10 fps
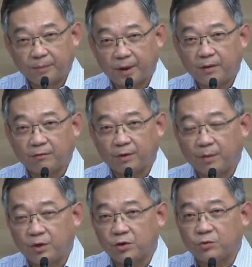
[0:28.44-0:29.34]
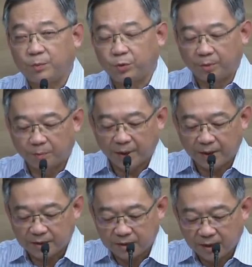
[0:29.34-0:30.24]
Many of the measures we put in
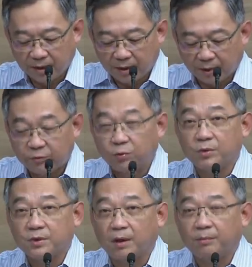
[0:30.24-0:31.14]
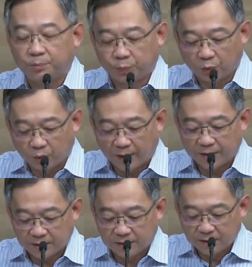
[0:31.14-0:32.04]
place have shown some
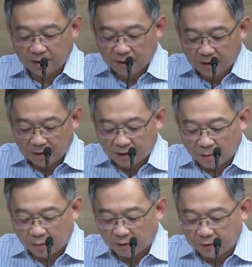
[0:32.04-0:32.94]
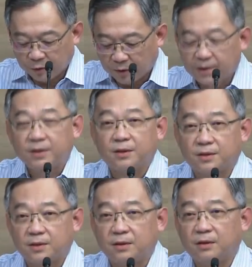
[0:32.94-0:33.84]
progress. The number of new
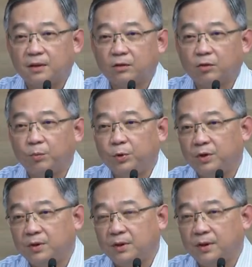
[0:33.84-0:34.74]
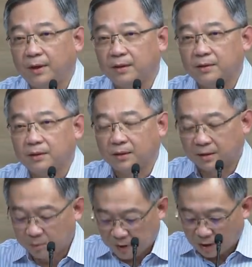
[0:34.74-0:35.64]
cases in the community has
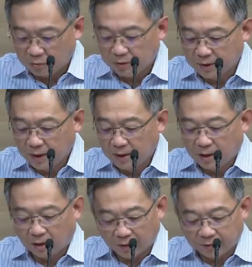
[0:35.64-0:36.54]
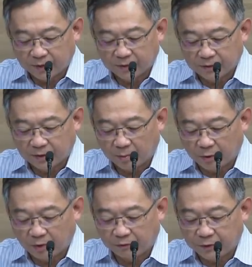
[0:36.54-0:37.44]
come down. However, the
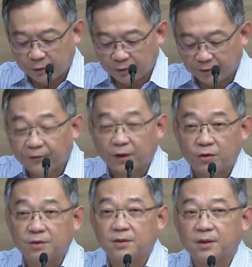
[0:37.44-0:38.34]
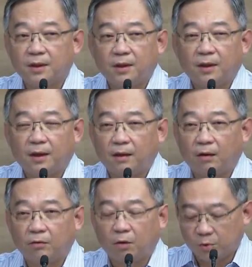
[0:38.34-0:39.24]
number of new infections at
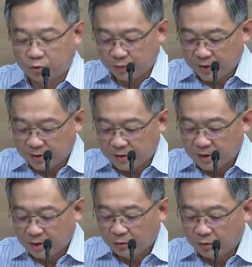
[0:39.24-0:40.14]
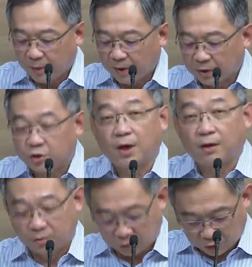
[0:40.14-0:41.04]
our dormitories remain a
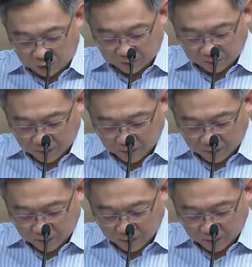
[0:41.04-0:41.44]
challenge.